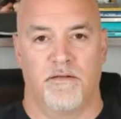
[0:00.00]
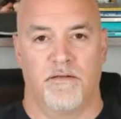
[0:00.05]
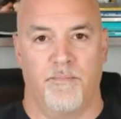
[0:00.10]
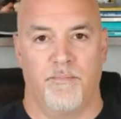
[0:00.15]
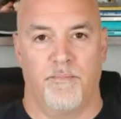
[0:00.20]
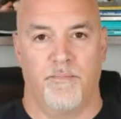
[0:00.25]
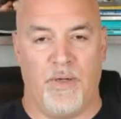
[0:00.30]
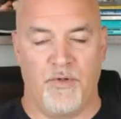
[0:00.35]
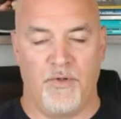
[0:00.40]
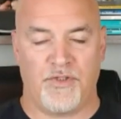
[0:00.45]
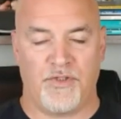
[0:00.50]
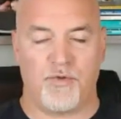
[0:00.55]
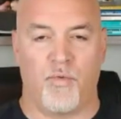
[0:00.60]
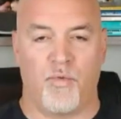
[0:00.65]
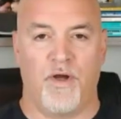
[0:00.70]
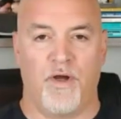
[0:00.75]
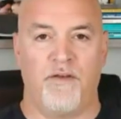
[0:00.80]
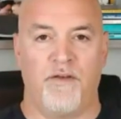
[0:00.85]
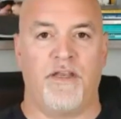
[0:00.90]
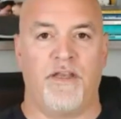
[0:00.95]
post
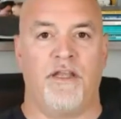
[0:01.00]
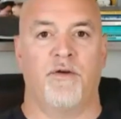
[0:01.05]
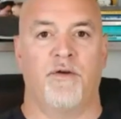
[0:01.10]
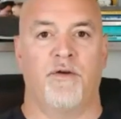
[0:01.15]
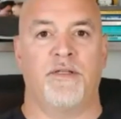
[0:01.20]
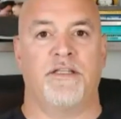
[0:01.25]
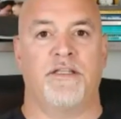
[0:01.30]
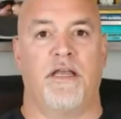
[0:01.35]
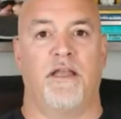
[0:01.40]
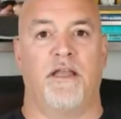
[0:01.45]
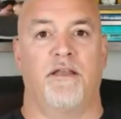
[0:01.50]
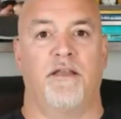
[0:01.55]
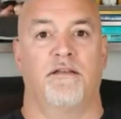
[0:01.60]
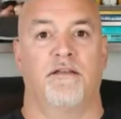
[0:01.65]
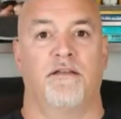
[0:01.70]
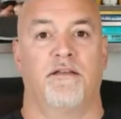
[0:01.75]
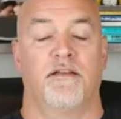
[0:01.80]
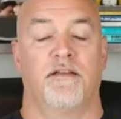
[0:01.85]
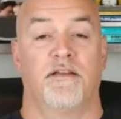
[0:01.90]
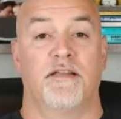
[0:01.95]
one video a day.
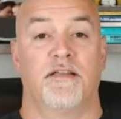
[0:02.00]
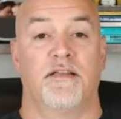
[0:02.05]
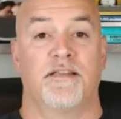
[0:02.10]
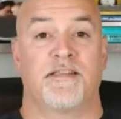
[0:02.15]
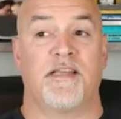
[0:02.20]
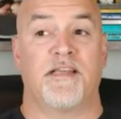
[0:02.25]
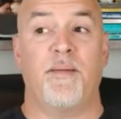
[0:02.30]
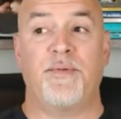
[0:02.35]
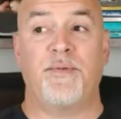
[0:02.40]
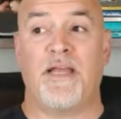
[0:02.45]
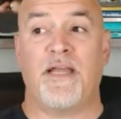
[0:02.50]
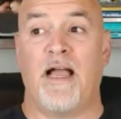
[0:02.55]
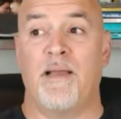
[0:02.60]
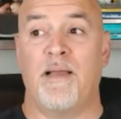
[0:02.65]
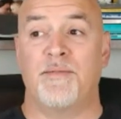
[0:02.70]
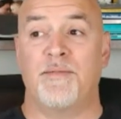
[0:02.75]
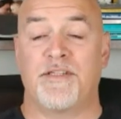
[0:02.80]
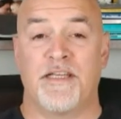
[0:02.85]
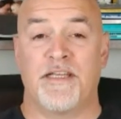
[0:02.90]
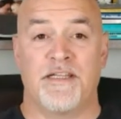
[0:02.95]

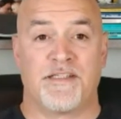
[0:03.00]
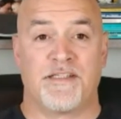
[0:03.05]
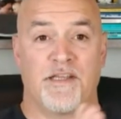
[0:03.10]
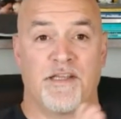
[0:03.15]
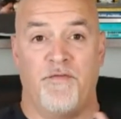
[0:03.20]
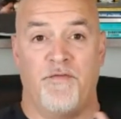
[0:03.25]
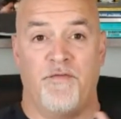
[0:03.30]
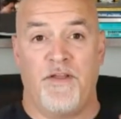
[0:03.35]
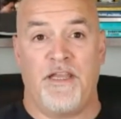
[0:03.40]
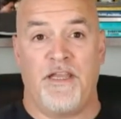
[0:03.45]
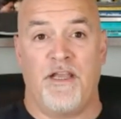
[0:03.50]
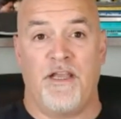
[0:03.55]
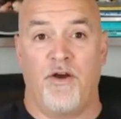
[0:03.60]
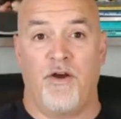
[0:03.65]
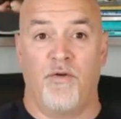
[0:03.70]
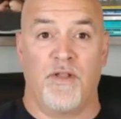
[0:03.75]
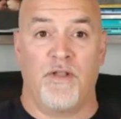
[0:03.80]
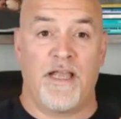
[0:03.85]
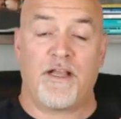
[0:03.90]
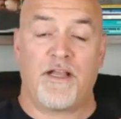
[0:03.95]
Sometimes it's a
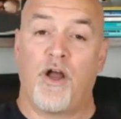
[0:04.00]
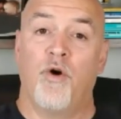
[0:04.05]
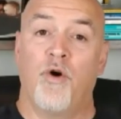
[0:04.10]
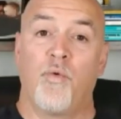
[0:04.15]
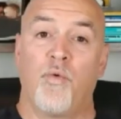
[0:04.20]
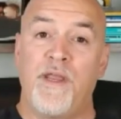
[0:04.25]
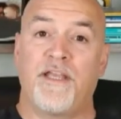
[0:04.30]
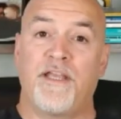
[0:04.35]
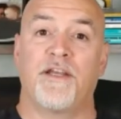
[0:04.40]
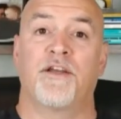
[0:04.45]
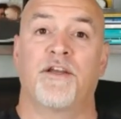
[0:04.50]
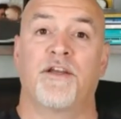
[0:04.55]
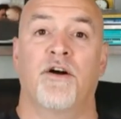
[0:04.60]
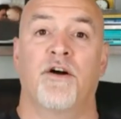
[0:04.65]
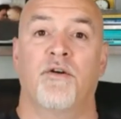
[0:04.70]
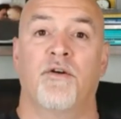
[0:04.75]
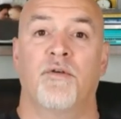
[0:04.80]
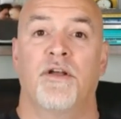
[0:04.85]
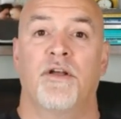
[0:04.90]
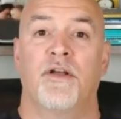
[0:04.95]
video like a week
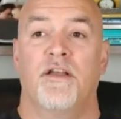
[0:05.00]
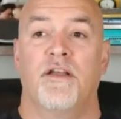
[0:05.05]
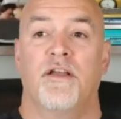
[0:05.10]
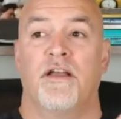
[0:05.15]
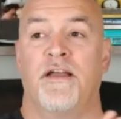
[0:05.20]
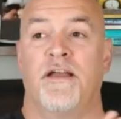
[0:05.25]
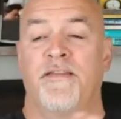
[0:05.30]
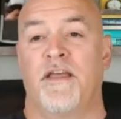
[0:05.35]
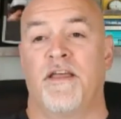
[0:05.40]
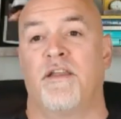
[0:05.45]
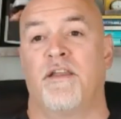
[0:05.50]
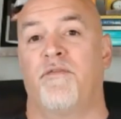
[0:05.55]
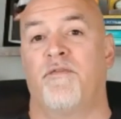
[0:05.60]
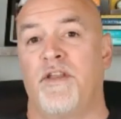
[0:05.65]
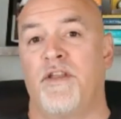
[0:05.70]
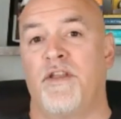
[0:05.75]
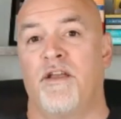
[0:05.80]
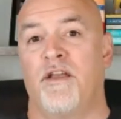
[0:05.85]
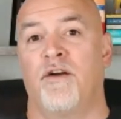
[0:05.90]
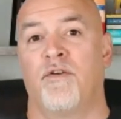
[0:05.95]
ago and then a
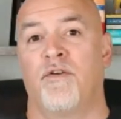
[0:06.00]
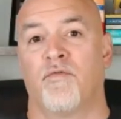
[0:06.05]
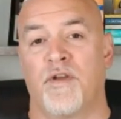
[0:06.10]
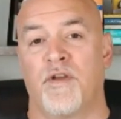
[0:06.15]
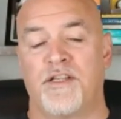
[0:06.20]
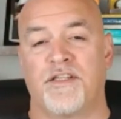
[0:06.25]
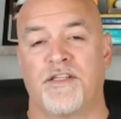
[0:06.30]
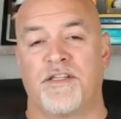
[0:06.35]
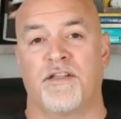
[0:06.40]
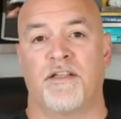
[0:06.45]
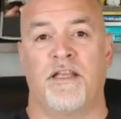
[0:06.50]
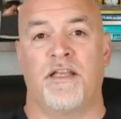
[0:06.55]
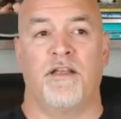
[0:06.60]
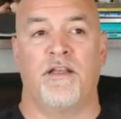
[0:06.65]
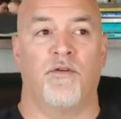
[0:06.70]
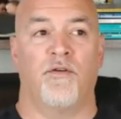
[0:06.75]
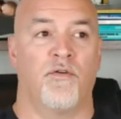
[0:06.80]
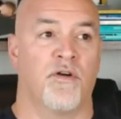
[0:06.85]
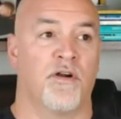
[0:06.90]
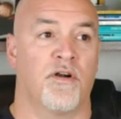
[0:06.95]
video recently,
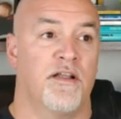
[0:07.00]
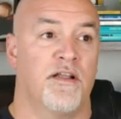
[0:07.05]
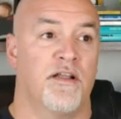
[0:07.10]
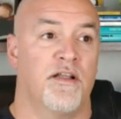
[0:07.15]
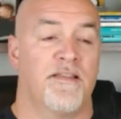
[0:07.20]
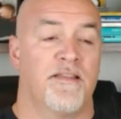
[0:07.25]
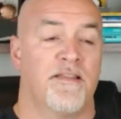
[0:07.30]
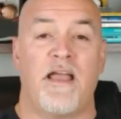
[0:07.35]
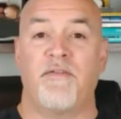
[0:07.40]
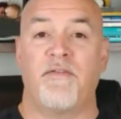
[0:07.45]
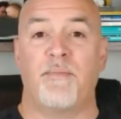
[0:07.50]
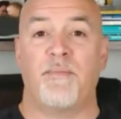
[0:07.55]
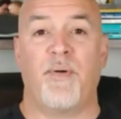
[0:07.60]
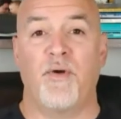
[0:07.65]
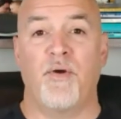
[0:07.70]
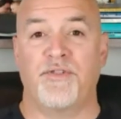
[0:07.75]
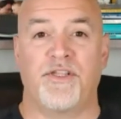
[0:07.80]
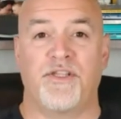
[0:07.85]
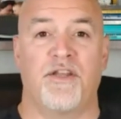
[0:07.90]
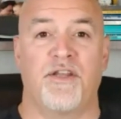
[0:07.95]
or they haven't
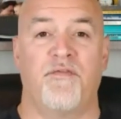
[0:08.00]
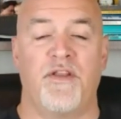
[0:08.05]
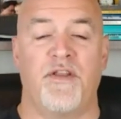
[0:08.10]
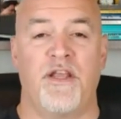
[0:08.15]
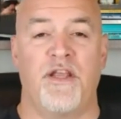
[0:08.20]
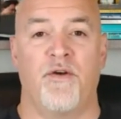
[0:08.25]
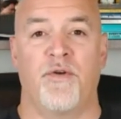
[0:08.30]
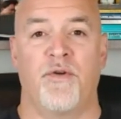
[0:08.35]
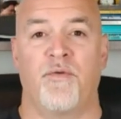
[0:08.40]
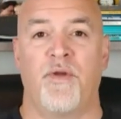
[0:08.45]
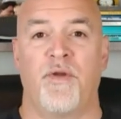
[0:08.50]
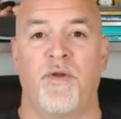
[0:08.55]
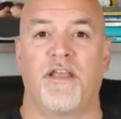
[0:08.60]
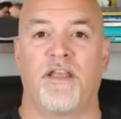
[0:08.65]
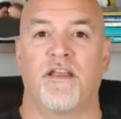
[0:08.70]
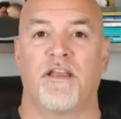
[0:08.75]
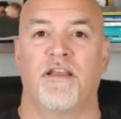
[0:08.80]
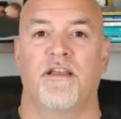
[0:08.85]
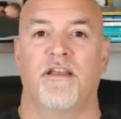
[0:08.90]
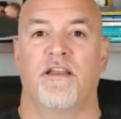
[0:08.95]
posted a video in a
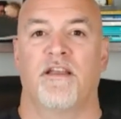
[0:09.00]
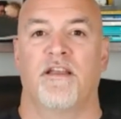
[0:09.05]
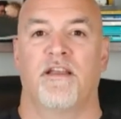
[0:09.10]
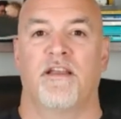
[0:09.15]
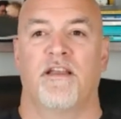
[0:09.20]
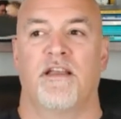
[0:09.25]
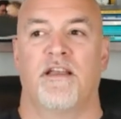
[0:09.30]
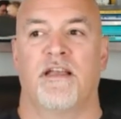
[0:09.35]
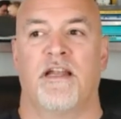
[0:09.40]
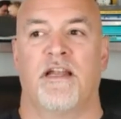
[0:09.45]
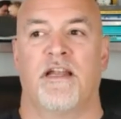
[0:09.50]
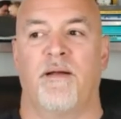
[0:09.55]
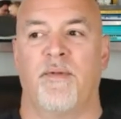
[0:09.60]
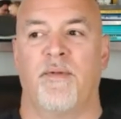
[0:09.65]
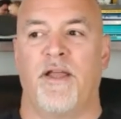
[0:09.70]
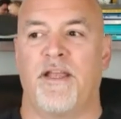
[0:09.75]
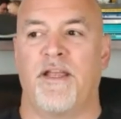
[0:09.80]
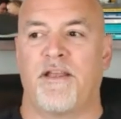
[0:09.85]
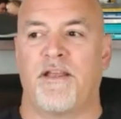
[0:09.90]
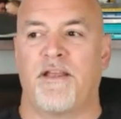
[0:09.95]
week. And I'm
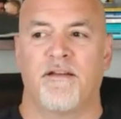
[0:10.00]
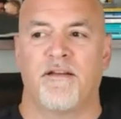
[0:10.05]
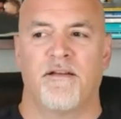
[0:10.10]
like,